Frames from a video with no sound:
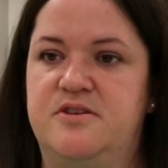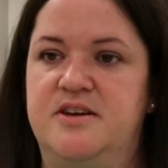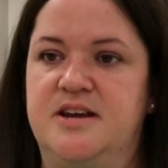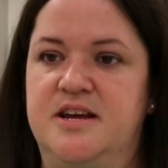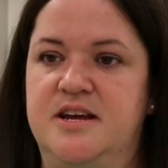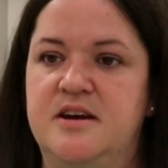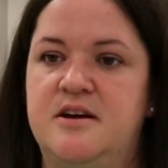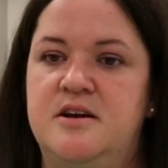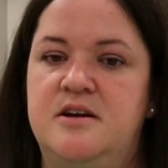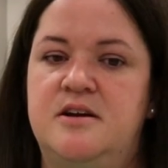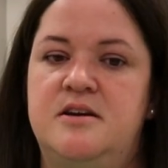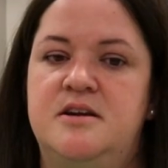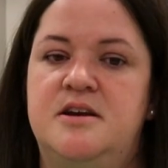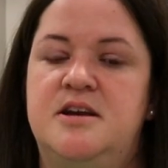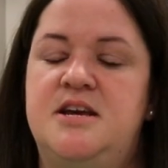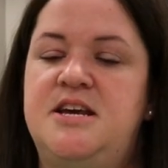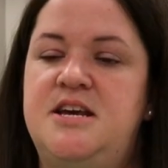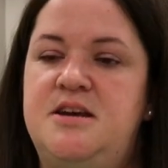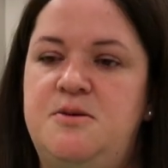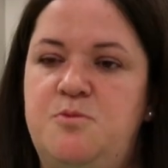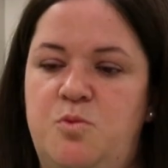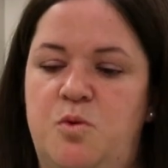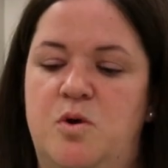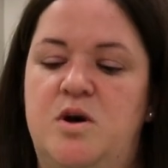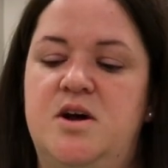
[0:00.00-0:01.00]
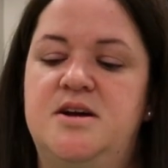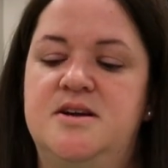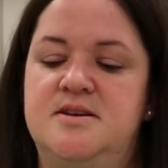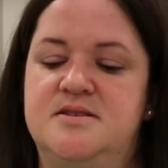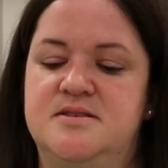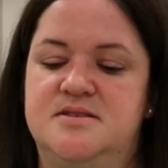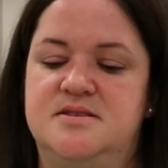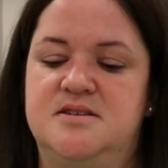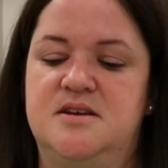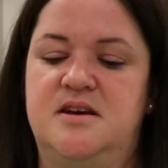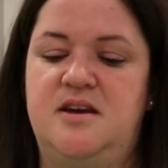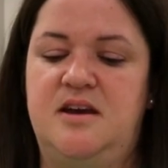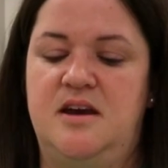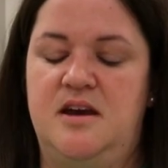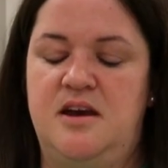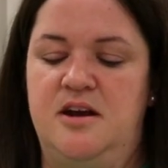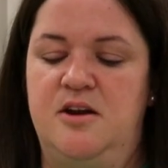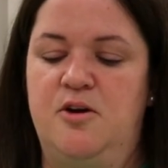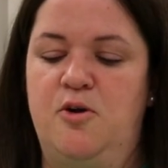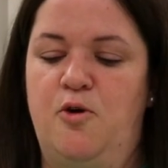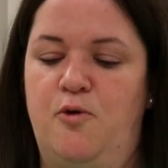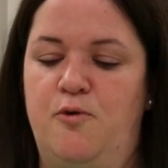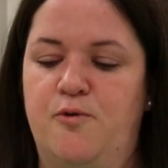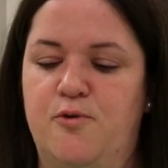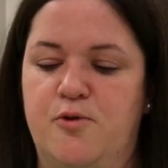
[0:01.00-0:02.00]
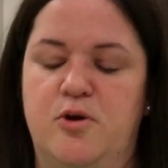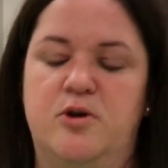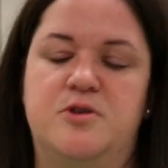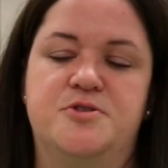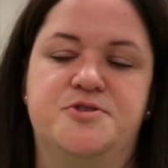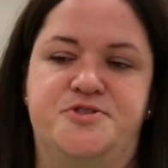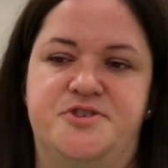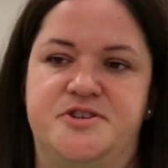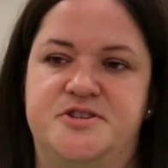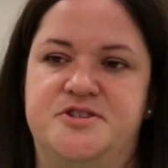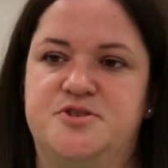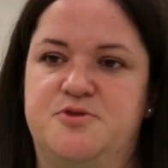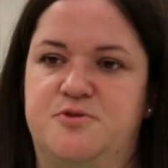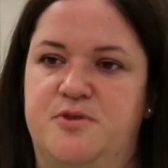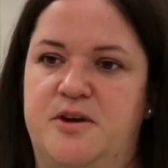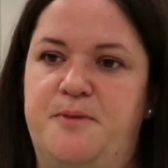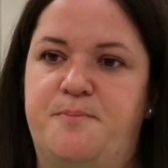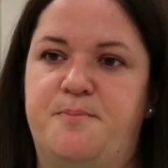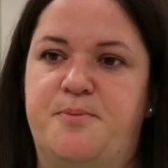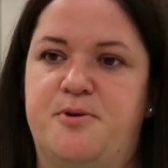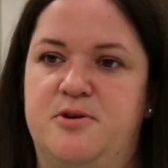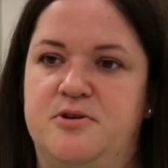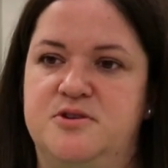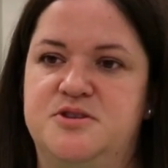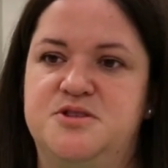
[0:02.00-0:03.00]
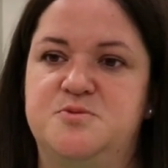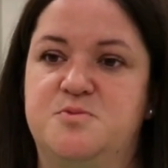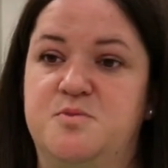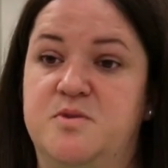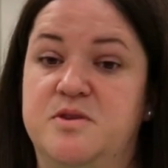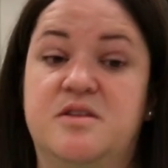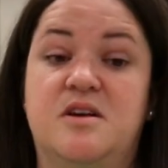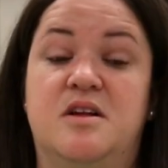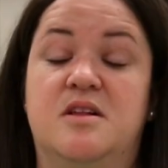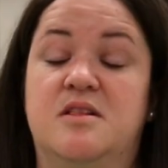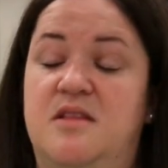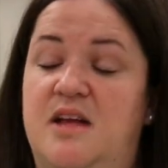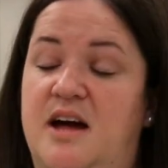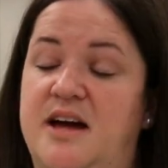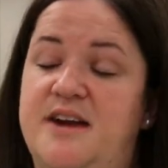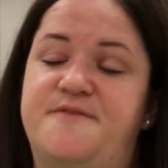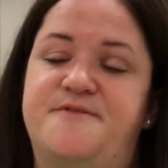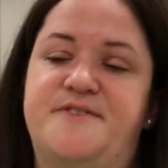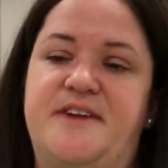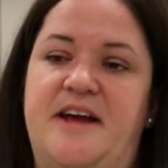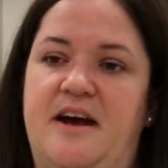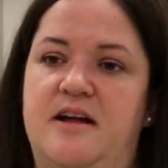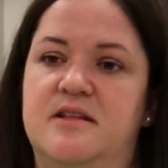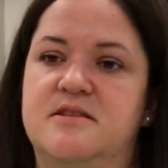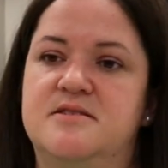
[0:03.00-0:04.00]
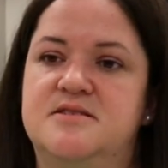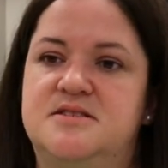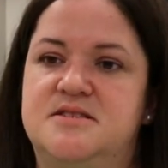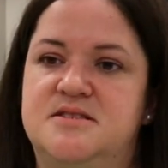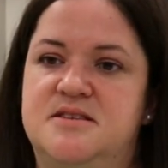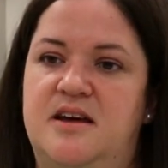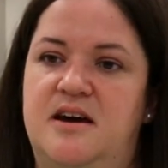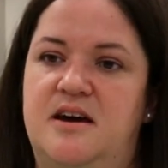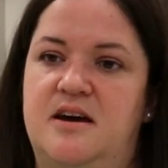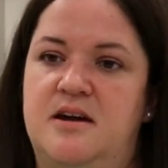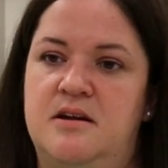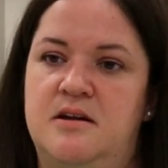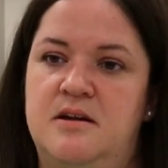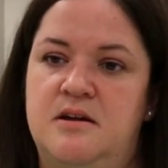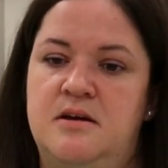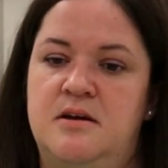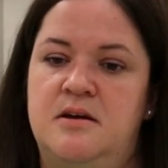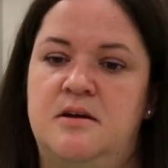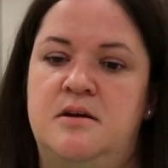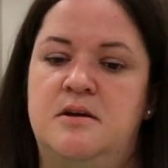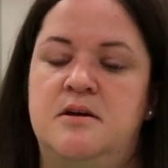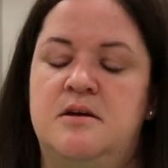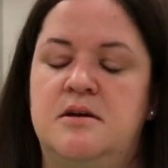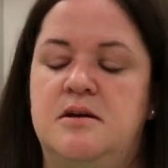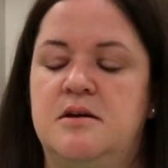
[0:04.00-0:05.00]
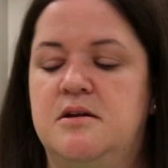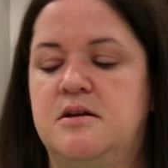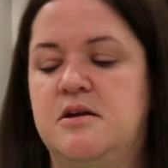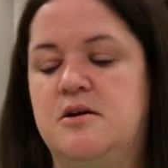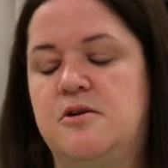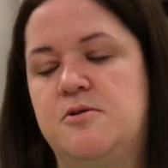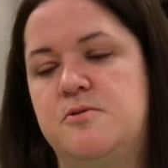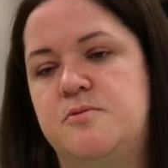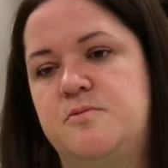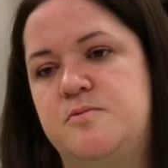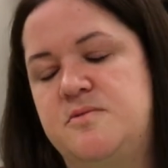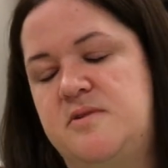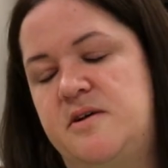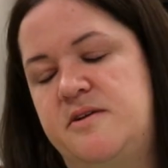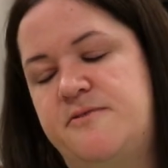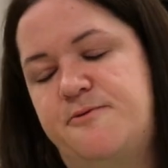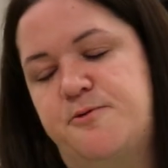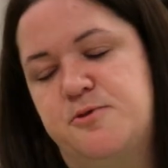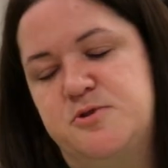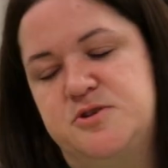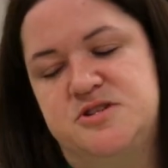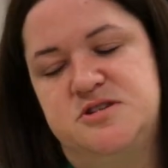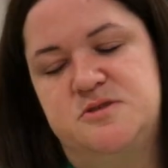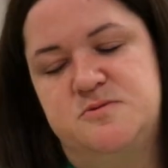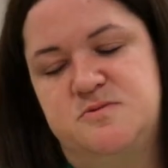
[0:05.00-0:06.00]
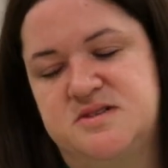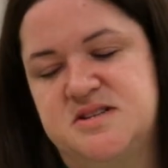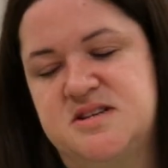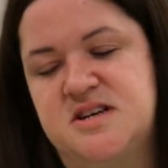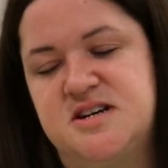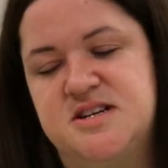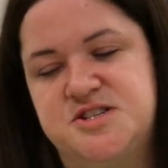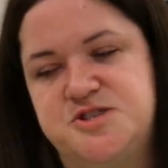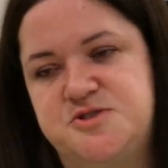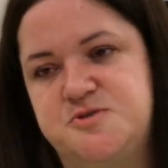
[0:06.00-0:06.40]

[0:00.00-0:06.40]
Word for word: Like he was an overall just great person with a lot of talents that you know unfortunately was cut